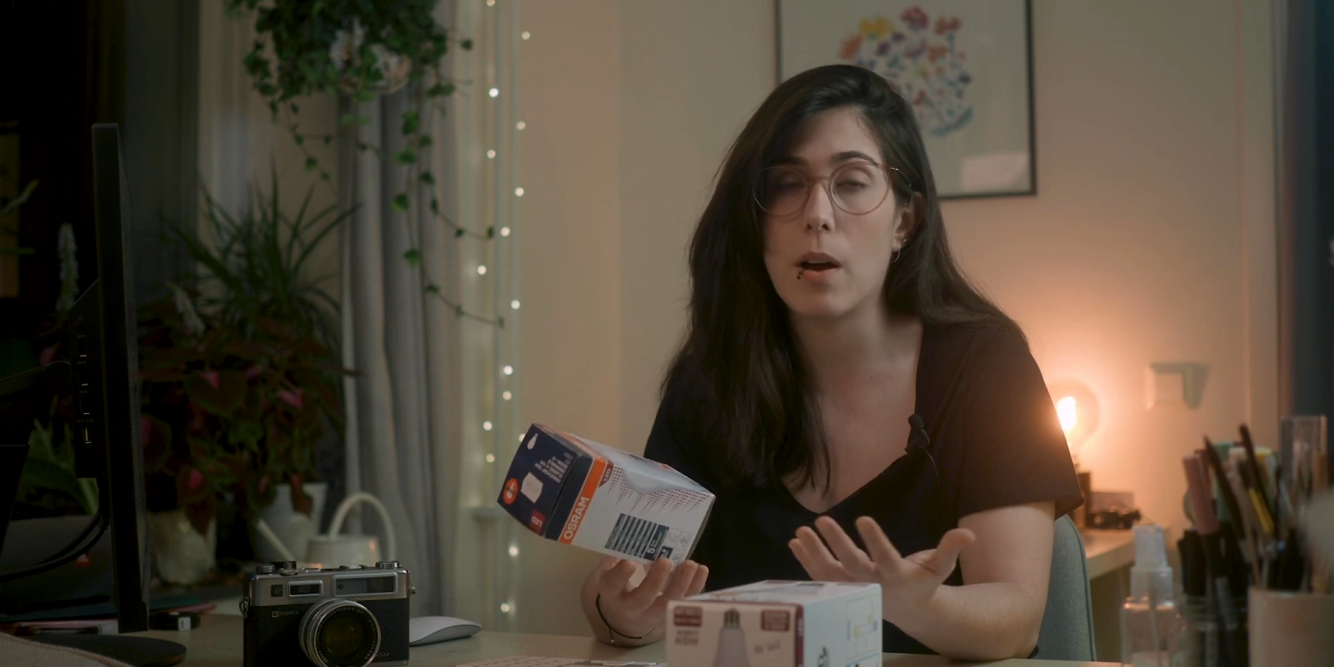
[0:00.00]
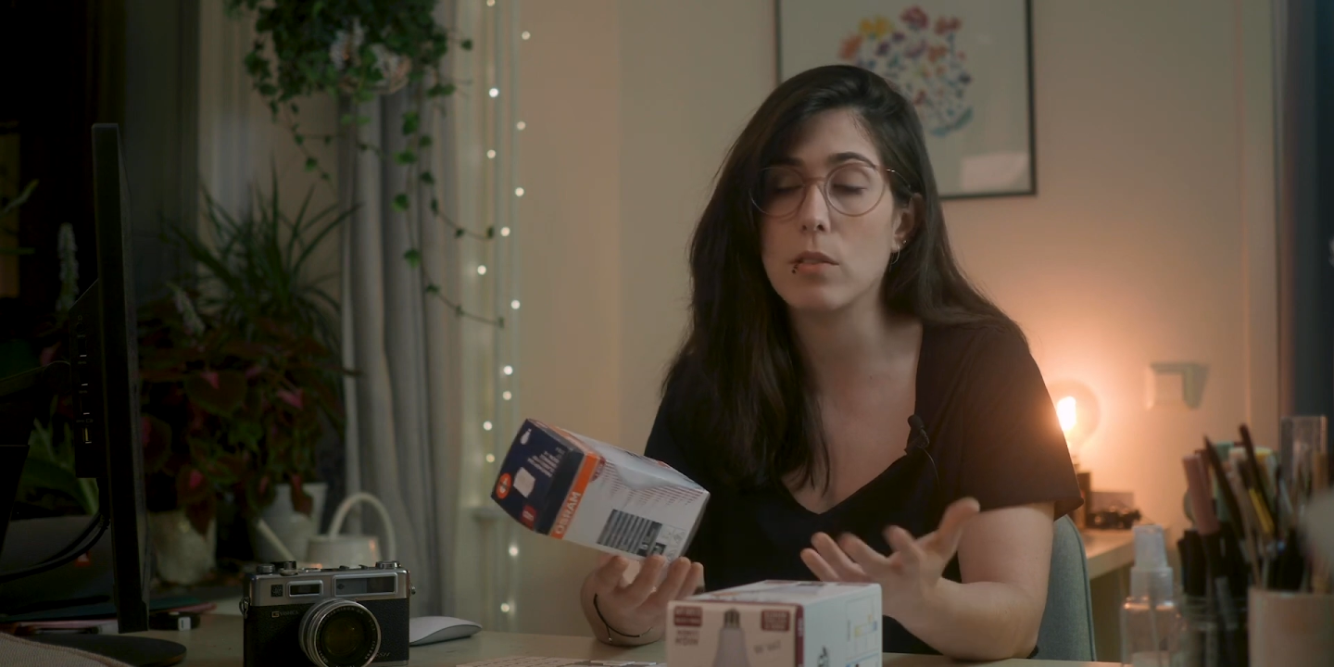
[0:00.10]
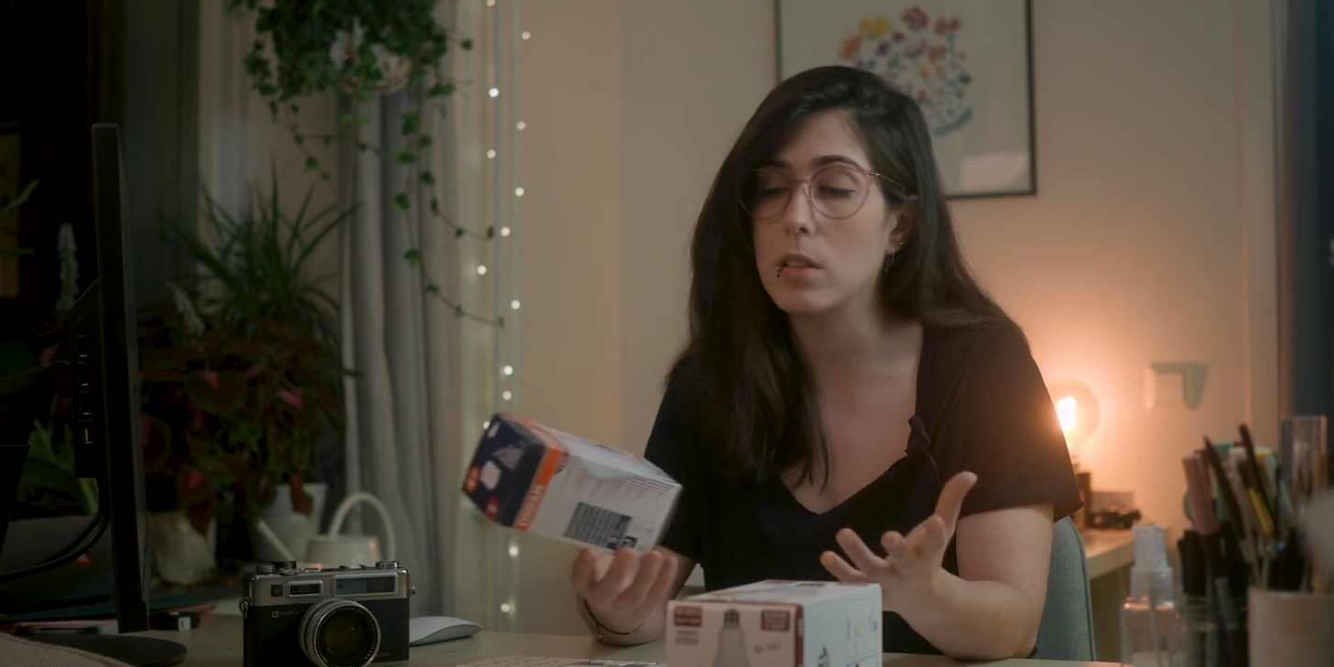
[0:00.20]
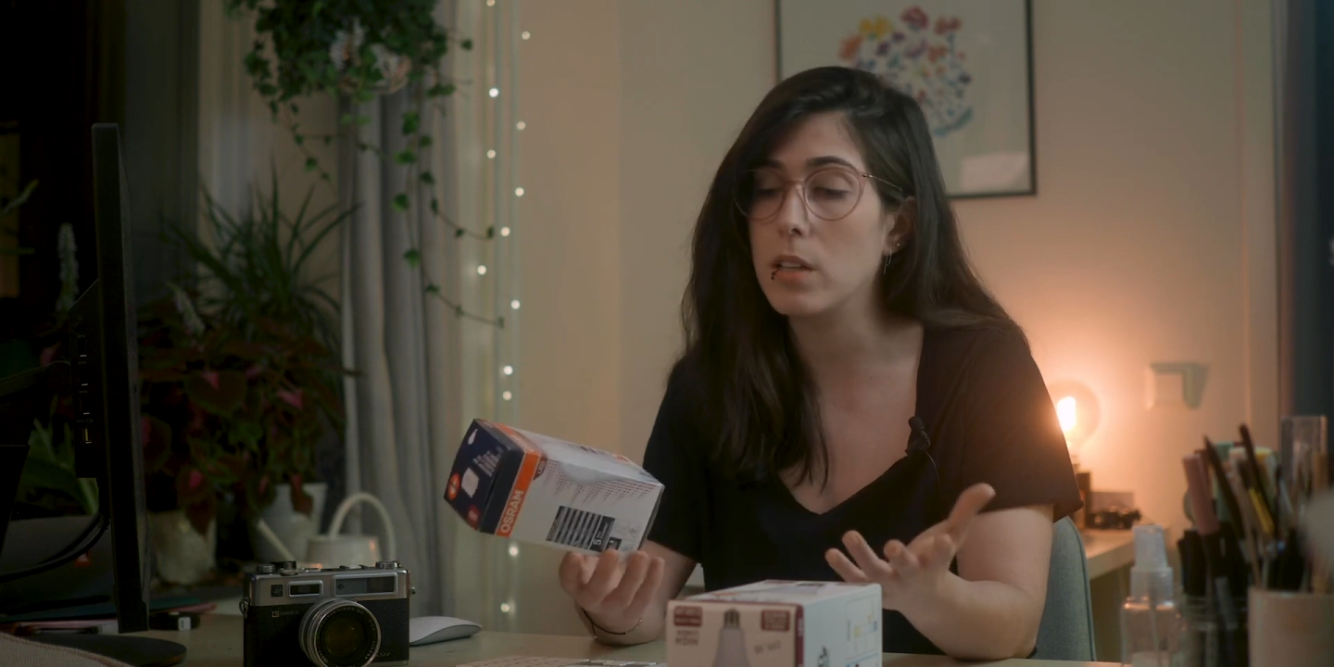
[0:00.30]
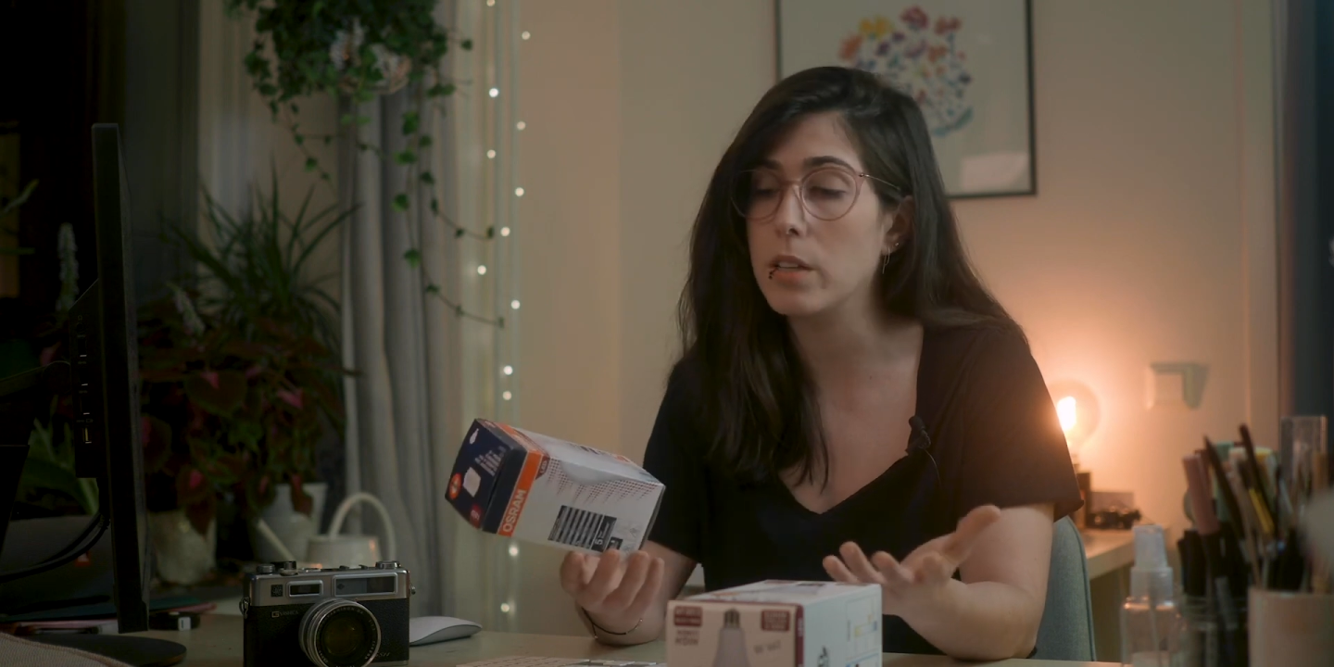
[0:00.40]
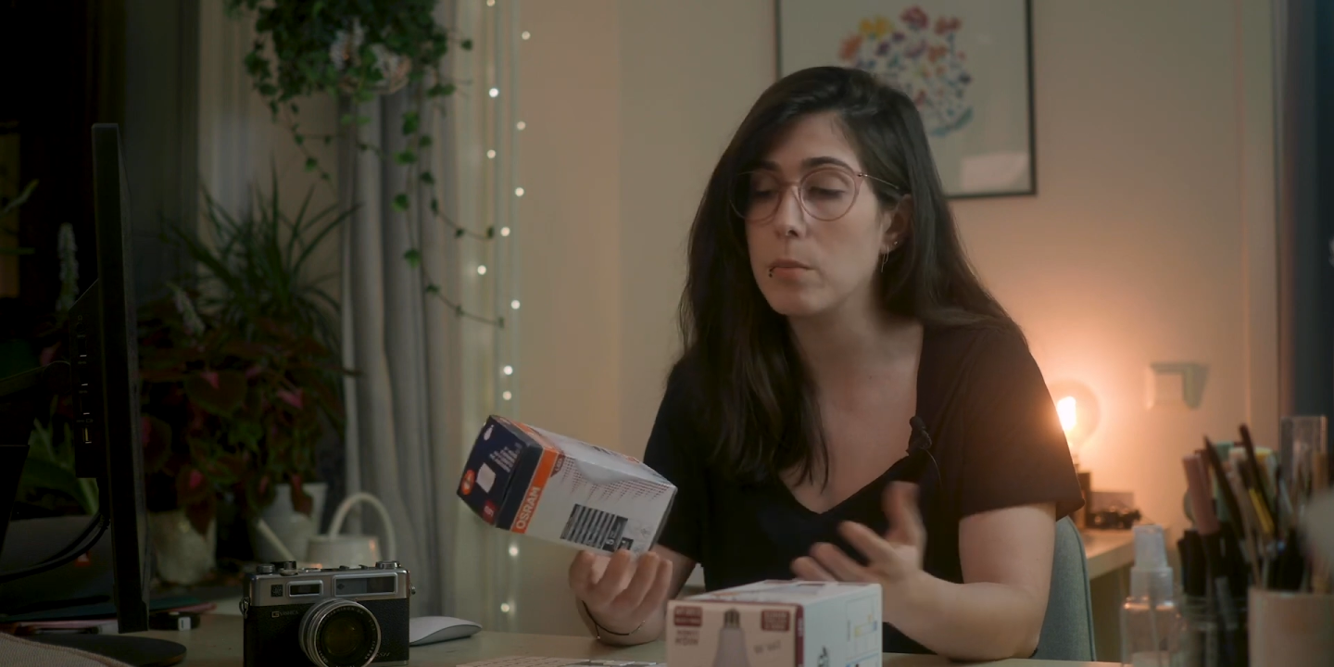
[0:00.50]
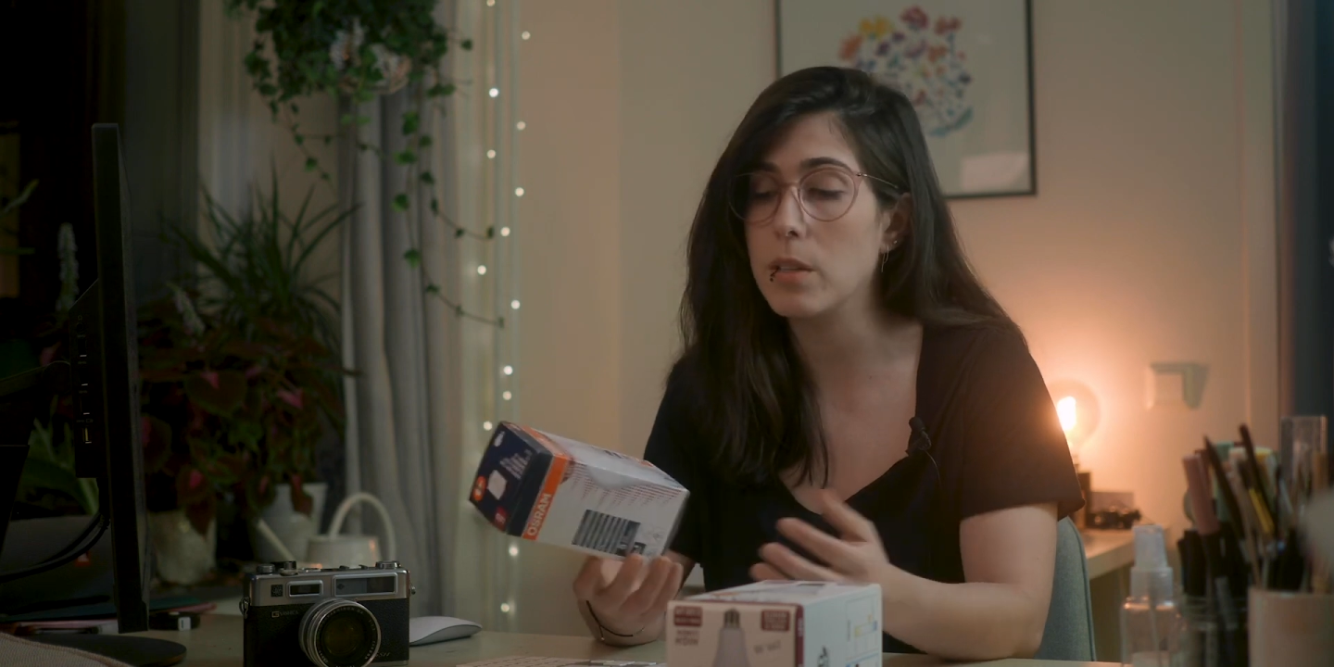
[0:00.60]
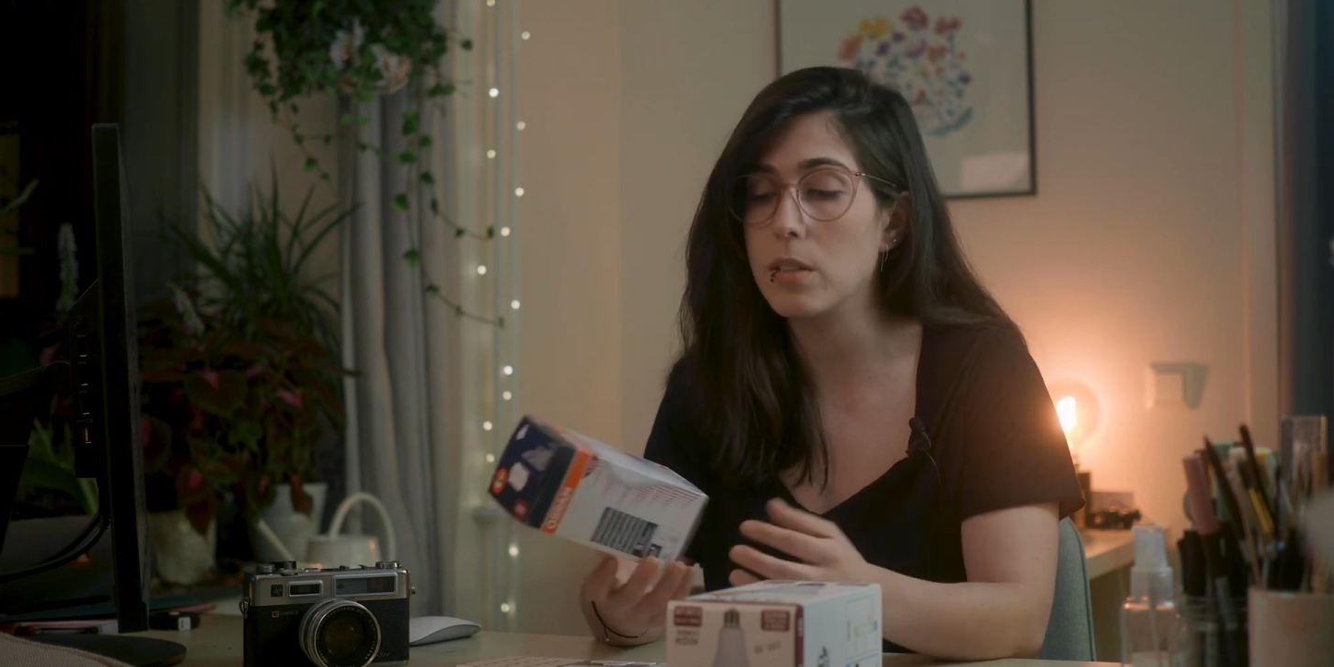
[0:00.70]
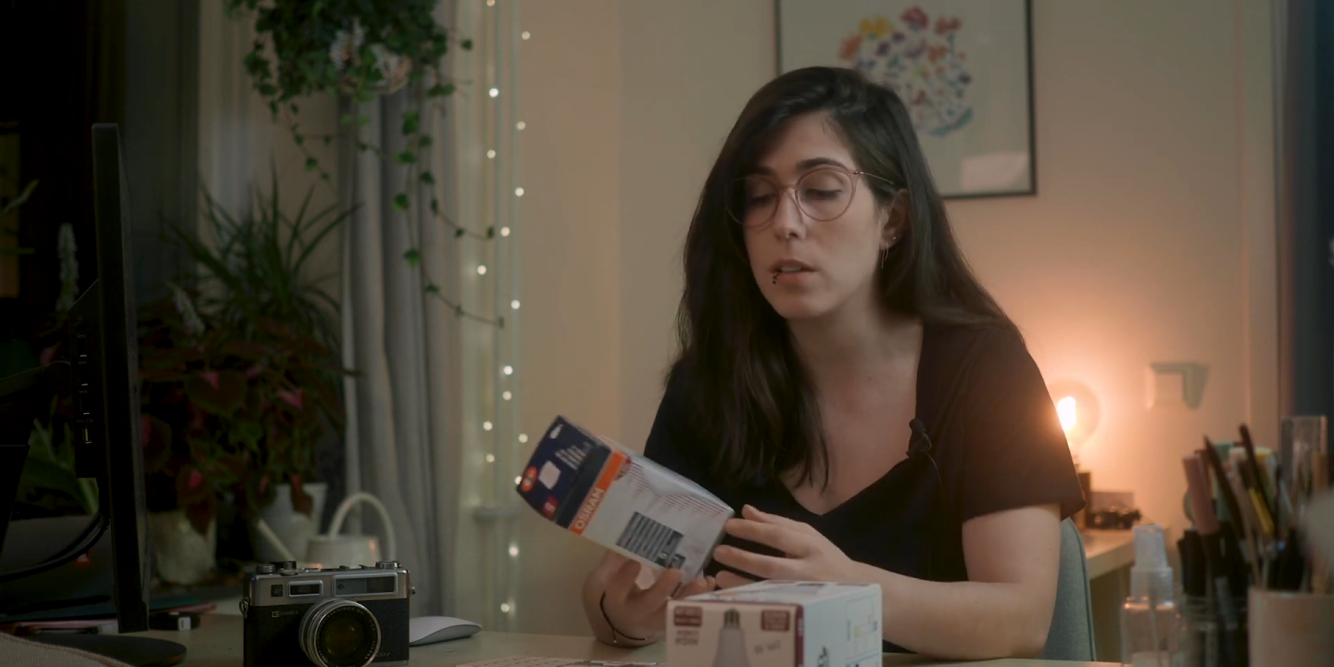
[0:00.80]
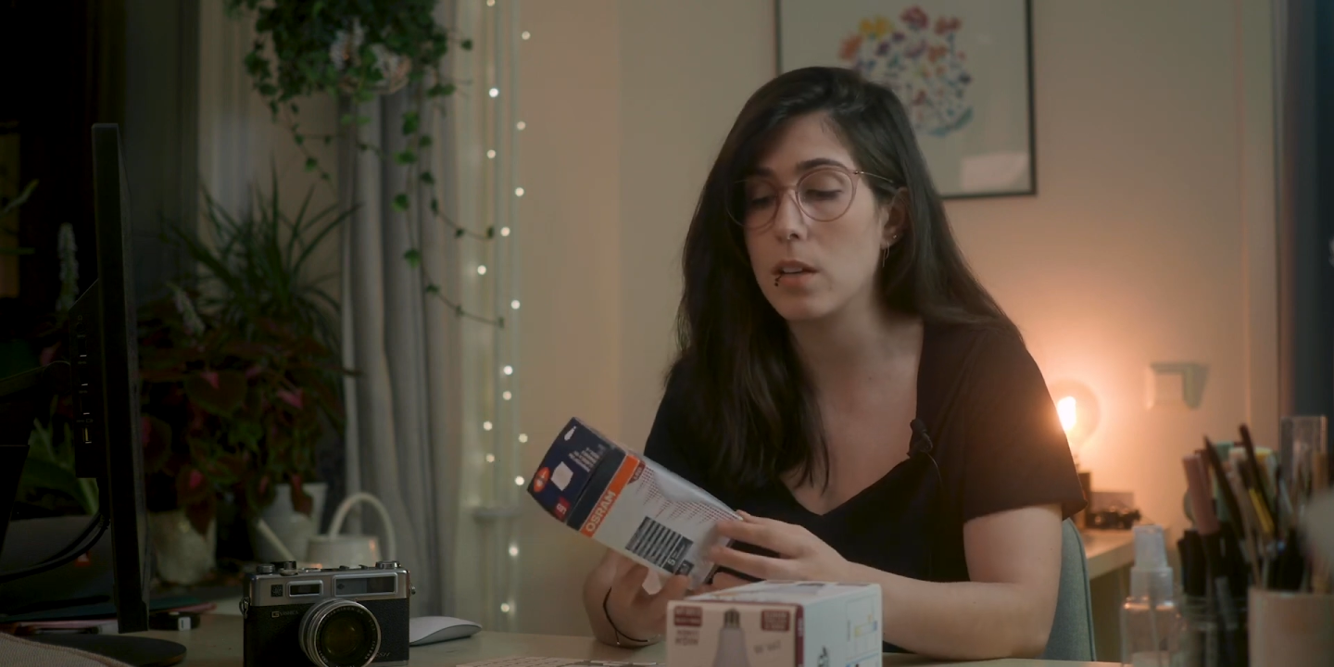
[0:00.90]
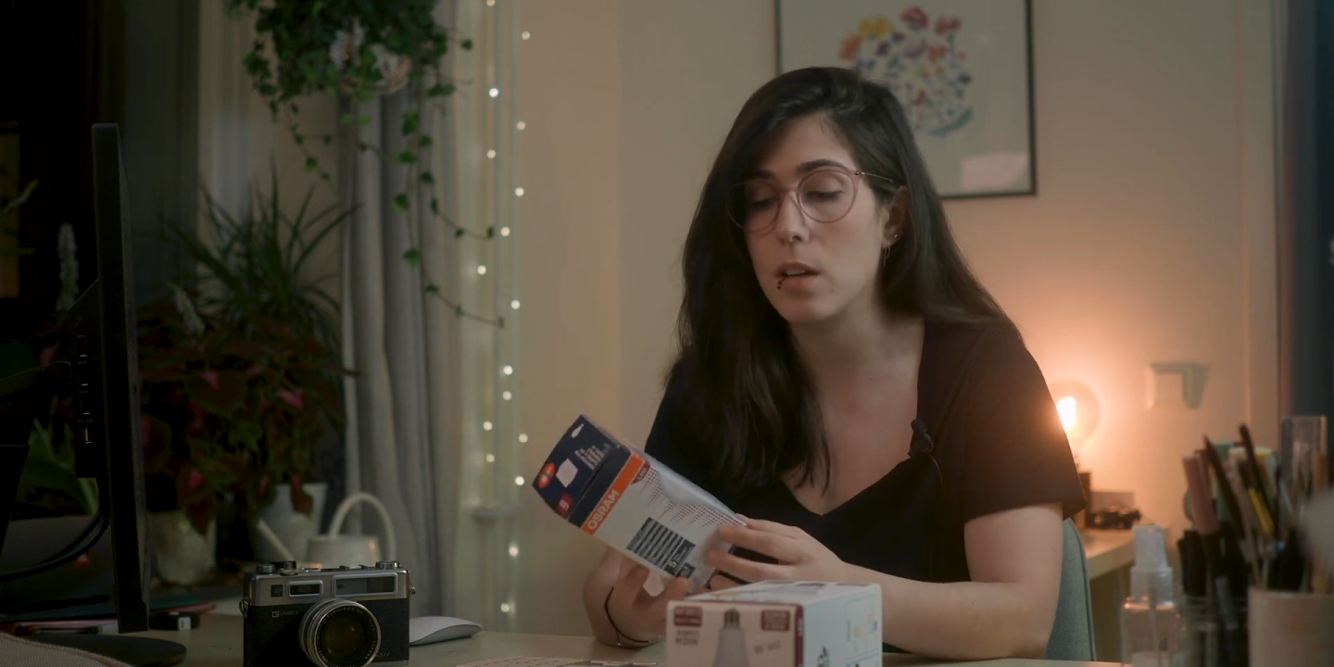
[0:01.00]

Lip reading: out a little bit